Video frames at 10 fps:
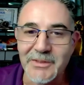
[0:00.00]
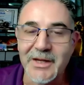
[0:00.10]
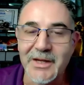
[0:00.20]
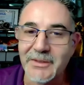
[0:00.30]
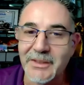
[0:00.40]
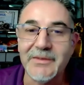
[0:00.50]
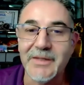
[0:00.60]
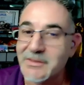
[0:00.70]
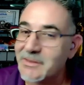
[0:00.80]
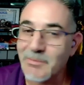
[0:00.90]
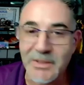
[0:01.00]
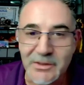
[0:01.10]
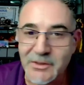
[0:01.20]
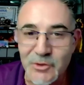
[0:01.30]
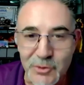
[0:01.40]
mentality, and this has
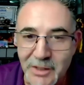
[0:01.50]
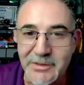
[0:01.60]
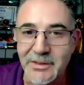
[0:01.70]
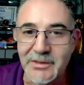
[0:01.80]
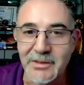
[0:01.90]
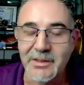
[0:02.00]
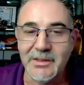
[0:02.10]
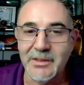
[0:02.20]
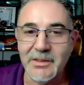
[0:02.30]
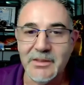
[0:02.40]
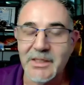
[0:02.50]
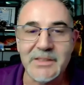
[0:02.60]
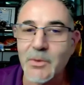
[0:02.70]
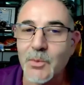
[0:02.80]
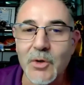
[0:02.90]
been constructed,
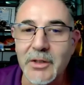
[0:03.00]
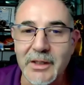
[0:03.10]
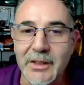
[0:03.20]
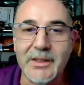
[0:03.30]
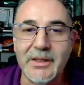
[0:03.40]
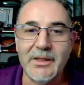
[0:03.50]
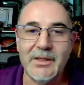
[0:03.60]
isn't working.